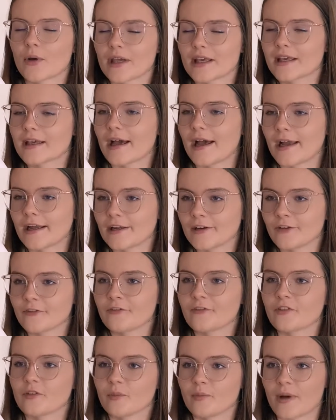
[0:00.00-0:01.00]
kind of
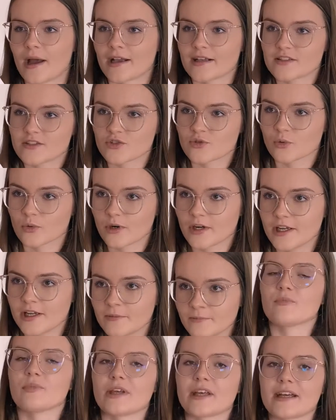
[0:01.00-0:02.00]
the backstory,
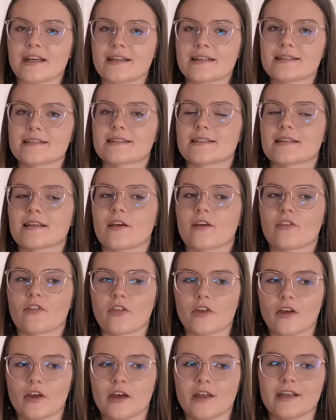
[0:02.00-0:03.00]
because
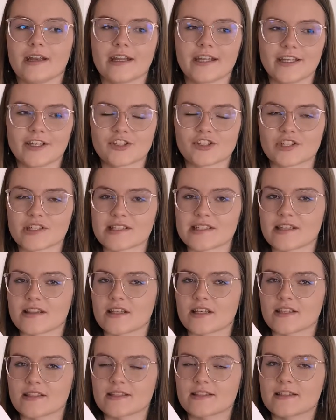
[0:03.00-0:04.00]
the nations in
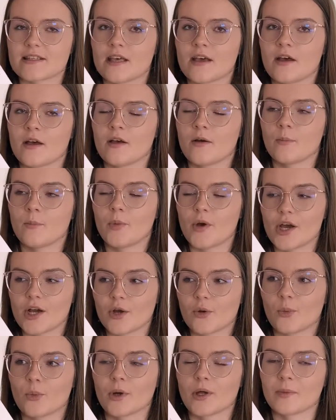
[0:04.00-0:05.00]
this
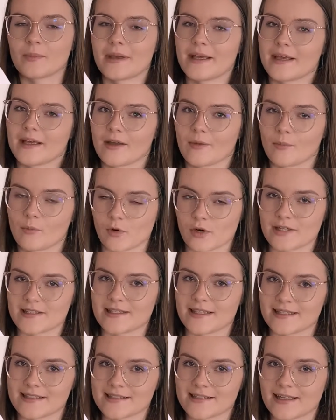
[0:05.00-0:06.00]
book will make more
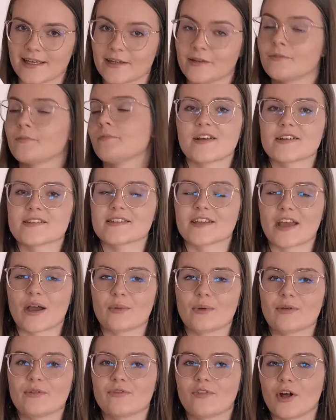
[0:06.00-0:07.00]
sense then. So yeah,
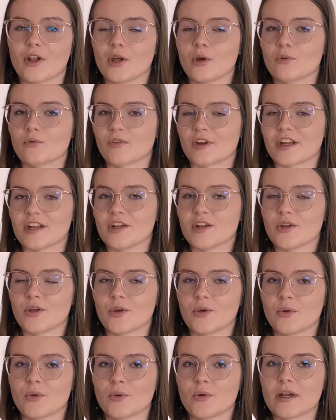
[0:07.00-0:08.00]
we follow Rin,
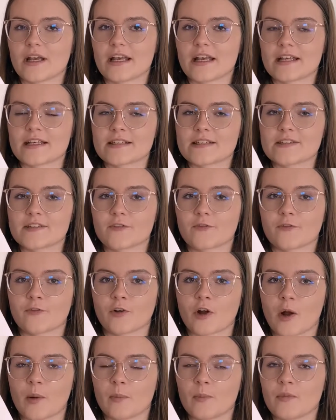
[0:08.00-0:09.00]
who is
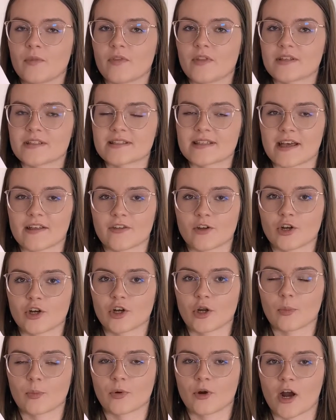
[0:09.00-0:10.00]
from the
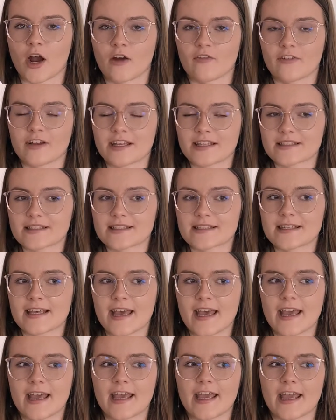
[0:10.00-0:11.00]
southern province,
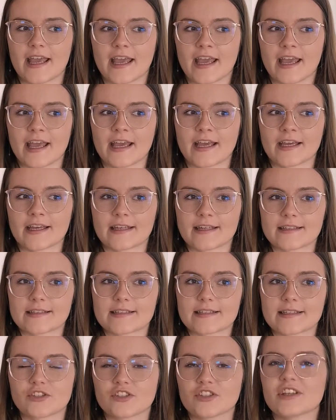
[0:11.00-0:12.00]
and
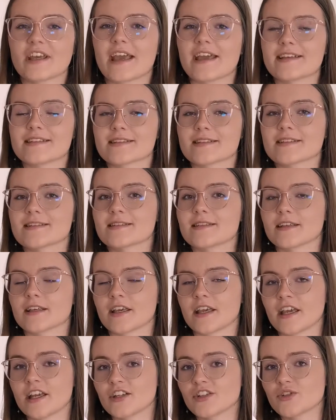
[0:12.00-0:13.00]
she aces the
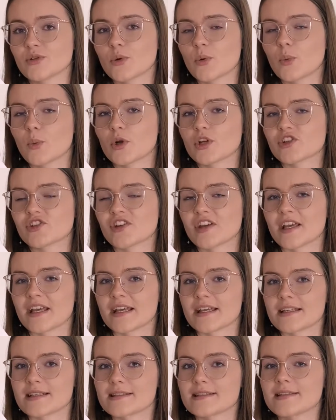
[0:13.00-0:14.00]
Keiju, which
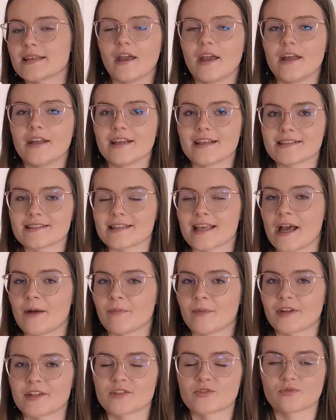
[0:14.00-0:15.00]
is an exam
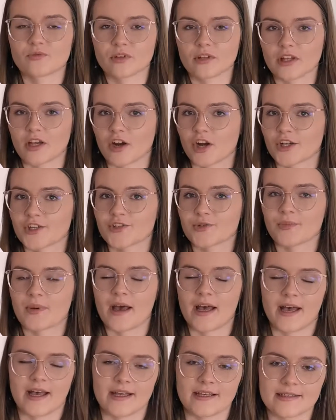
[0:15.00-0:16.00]
that is really hard to
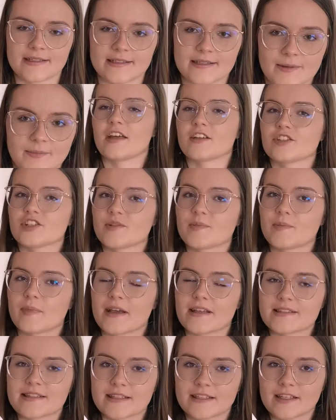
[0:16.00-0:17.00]
pass, and she
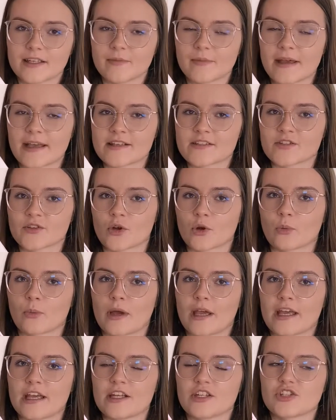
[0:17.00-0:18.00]
basically makes her
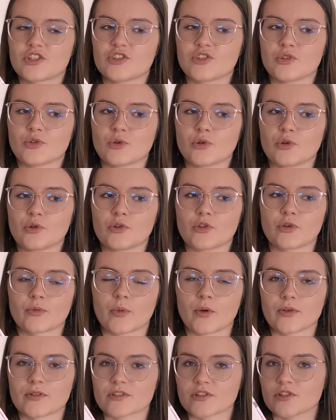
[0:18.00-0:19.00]
way to the
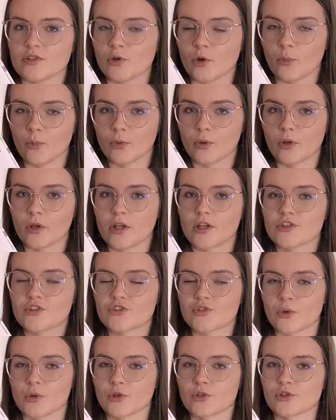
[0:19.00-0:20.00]
most noble
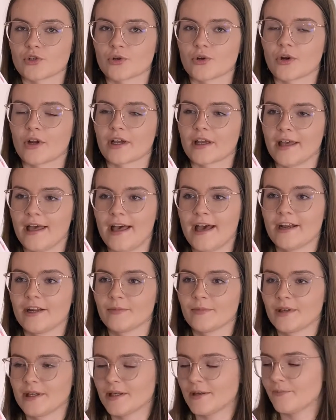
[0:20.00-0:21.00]
soldier
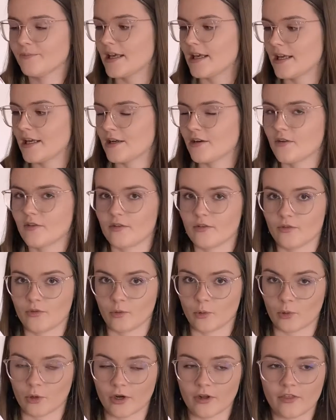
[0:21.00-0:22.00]
academy in the
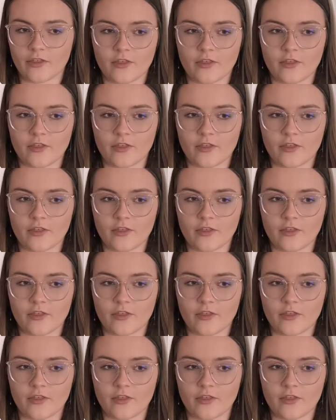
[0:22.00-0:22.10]
north.